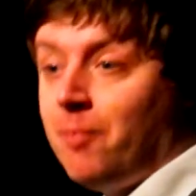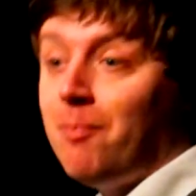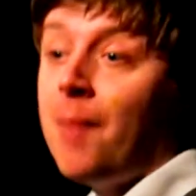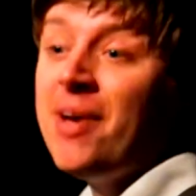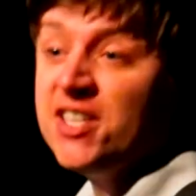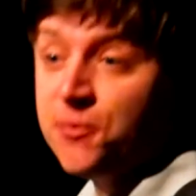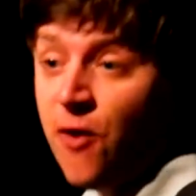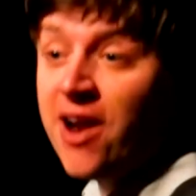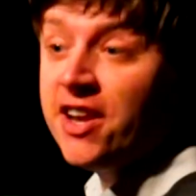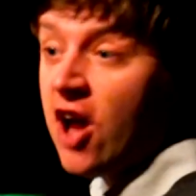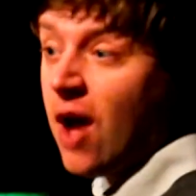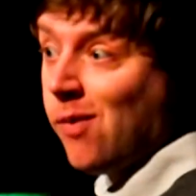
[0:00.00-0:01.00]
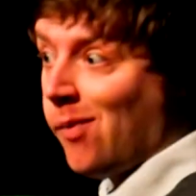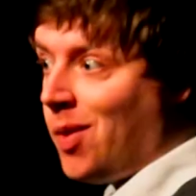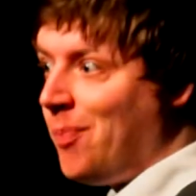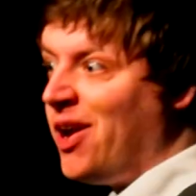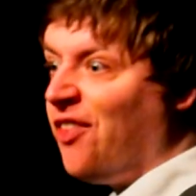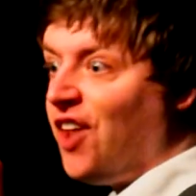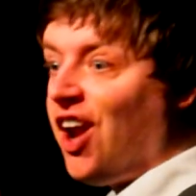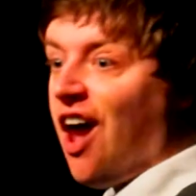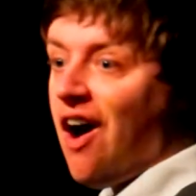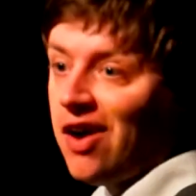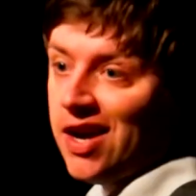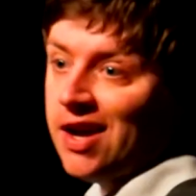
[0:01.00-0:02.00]
my best friend and I, when we'd been on the
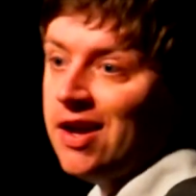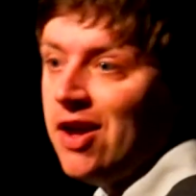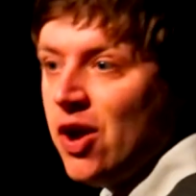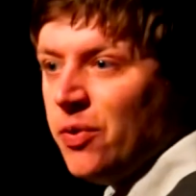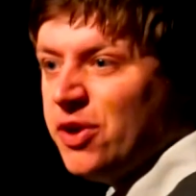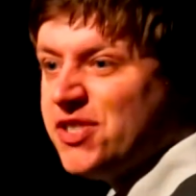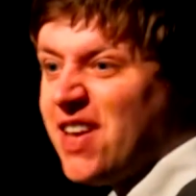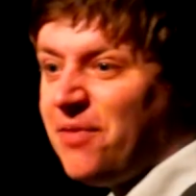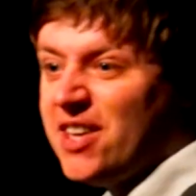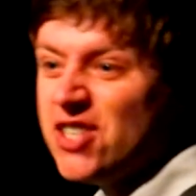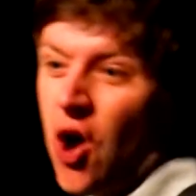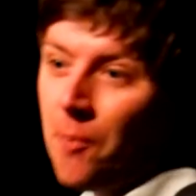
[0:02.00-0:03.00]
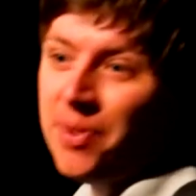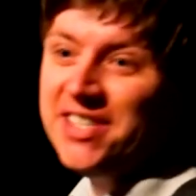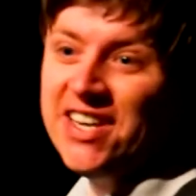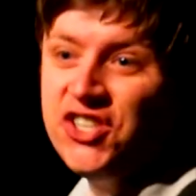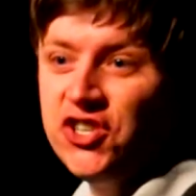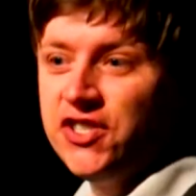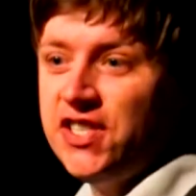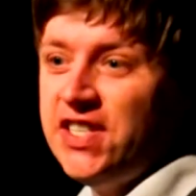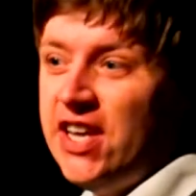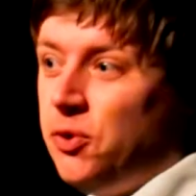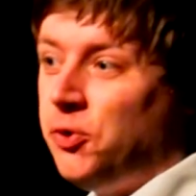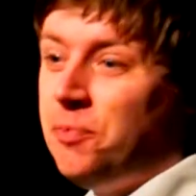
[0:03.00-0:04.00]
lager, we used to have this competition to
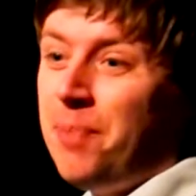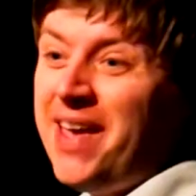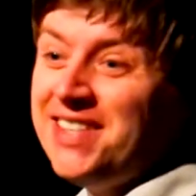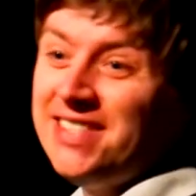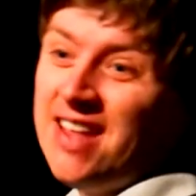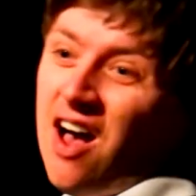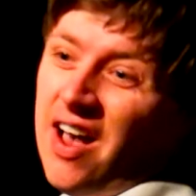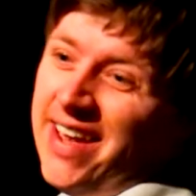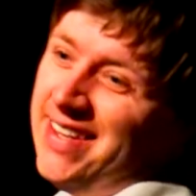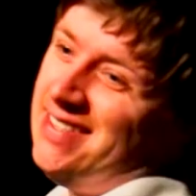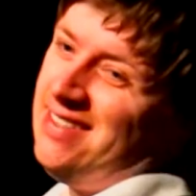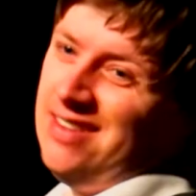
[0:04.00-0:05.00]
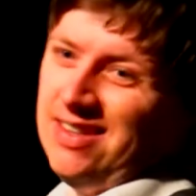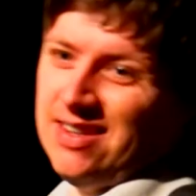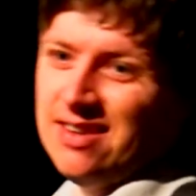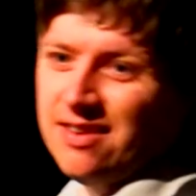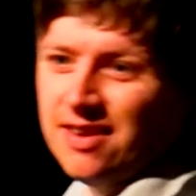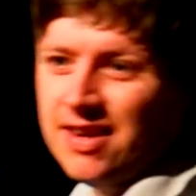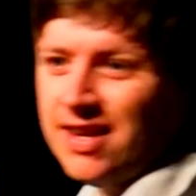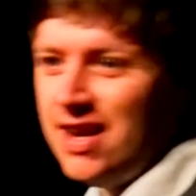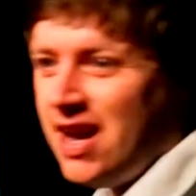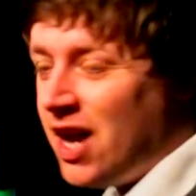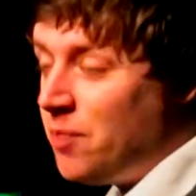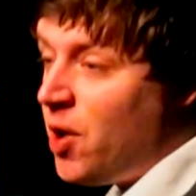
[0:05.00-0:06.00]
see who could piss the highest. Right?
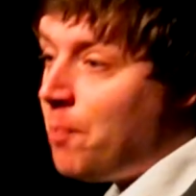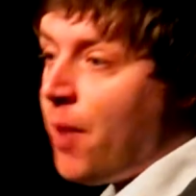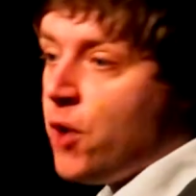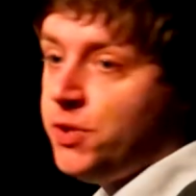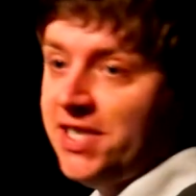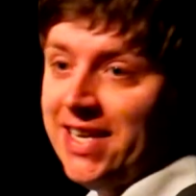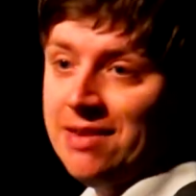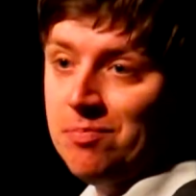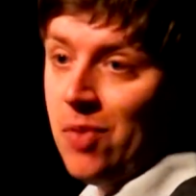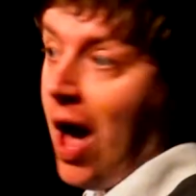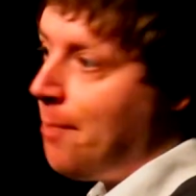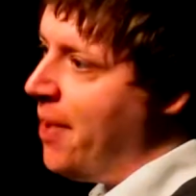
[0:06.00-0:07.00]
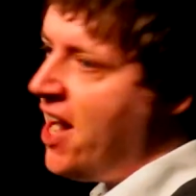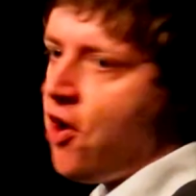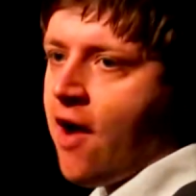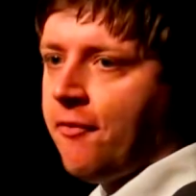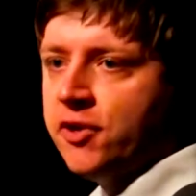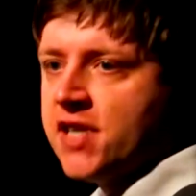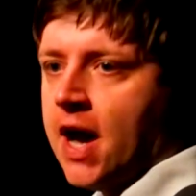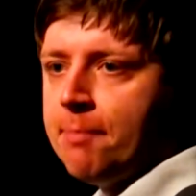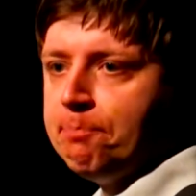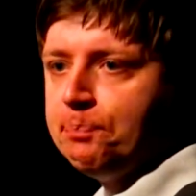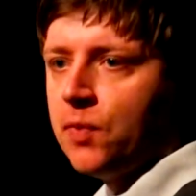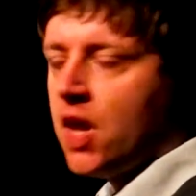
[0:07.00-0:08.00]
And I'm not boasting, but I beat her every time.